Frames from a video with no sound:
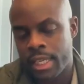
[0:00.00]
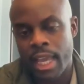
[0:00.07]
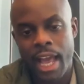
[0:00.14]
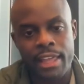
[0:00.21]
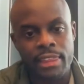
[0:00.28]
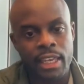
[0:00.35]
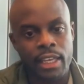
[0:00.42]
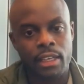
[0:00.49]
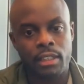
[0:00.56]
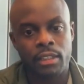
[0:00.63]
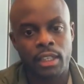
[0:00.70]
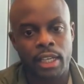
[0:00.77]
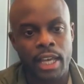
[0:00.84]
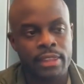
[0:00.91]
Yeah, I think
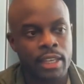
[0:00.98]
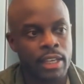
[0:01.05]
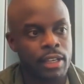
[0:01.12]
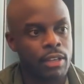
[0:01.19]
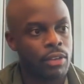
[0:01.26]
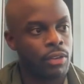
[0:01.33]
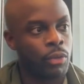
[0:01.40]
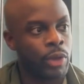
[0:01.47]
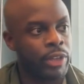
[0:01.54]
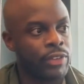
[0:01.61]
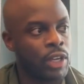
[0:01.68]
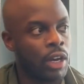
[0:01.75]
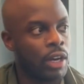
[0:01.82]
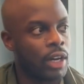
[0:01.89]

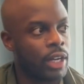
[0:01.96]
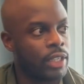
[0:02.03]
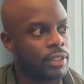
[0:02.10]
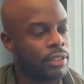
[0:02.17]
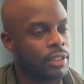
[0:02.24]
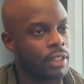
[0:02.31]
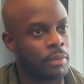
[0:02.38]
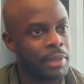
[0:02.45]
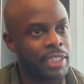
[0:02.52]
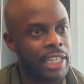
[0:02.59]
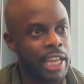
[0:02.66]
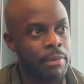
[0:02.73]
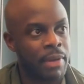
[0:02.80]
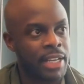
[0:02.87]
we've gone, I'm
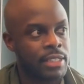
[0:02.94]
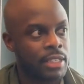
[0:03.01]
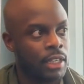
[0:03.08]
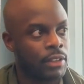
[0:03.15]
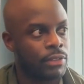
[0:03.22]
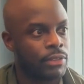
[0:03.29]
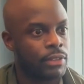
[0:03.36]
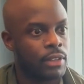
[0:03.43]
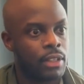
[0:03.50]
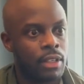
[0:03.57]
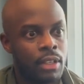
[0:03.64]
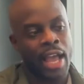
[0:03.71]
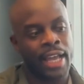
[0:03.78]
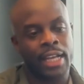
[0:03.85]
going to date myself.
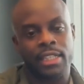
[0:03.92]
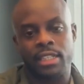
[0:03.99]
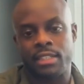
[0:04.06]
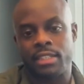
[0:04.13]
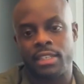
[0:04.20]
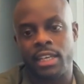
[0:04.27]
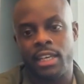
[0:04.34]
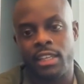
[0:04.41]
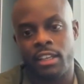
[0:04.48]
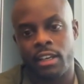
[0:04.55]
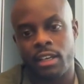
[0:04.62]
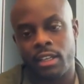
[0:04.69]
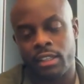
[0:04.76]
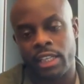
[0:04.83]
I got to see
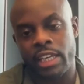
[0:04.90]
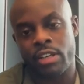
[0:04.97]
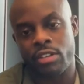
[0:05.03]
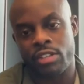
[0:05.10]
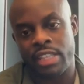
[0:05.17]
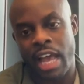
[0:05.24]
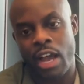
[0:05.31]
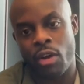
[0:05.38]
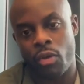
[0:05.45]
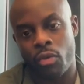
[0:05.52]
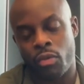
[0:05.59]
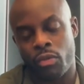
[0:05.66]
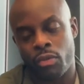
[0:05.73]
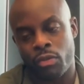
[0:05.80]
the leaders
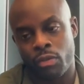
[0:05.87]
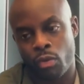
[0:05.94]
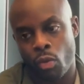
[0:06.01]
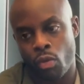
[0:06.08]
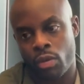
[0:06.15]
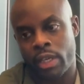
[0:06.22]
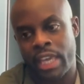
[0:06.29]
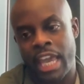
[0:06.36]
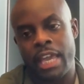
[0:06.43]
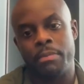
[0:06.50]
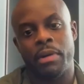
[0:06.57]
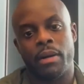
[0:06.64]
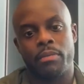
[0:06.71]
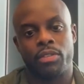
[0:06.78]
that
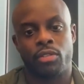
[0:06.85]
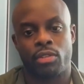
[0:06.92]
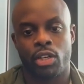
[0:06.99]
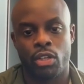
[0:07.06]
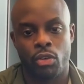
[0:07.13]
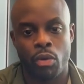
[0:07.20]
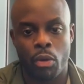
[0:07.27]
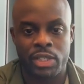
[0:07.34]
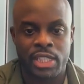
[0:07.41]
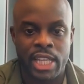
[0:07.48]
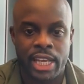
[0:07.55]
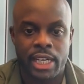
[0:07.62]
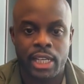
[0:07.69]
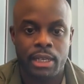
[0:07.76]
came up through what was
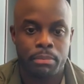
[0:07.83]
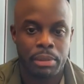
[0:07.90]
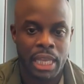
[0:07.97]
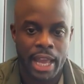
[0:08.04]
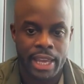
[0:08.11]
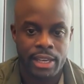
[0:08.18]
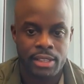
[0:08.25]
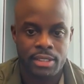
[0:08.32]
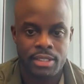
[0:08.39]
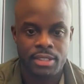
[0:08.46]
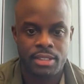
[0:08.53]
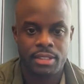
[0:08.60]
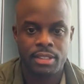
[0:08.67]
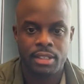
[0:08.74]
then
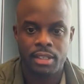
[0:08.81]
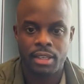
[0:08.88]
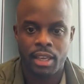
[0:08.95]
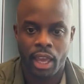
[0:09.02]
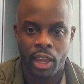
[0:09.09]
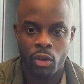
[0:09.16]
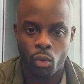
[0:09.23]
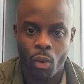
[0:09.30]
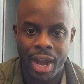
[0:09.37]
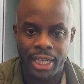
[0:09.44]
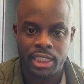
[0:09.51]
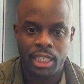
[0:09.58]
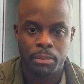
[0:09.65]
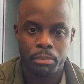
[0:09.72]
compliance and
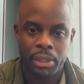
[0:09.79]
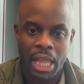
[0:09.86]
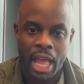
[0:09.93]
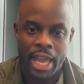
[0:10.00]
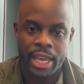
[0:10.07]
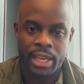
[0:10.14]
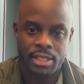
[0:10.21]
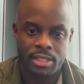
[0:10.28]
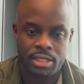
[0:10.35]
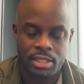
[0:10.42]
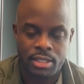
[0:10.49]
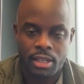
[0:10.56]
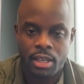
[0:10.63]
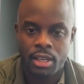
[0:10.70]
watch
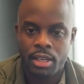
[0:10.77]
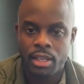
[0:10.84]
compliance